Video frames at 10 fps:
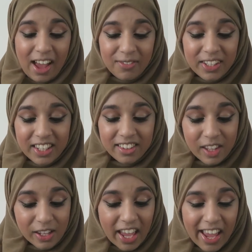I mean, it's
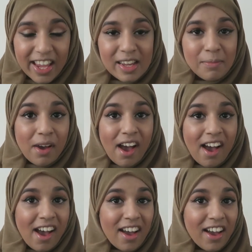okay,
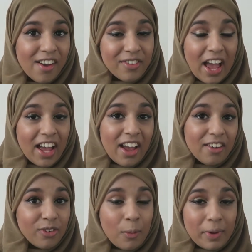but
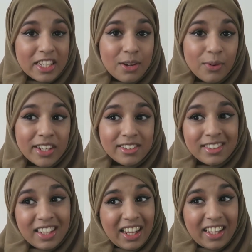I've got better
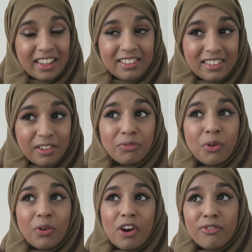ones, and I guess
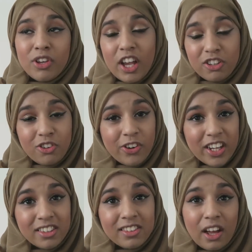for a few extra
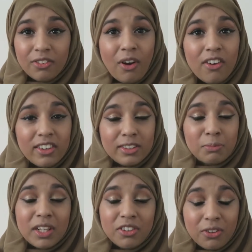quids I'd rather
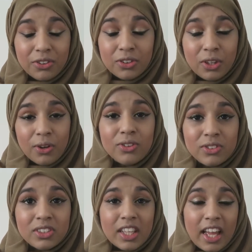spend it on
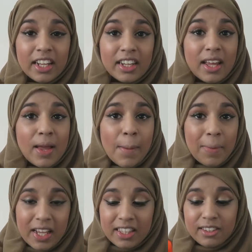those than
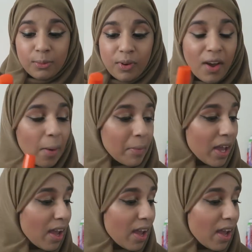pick this one up.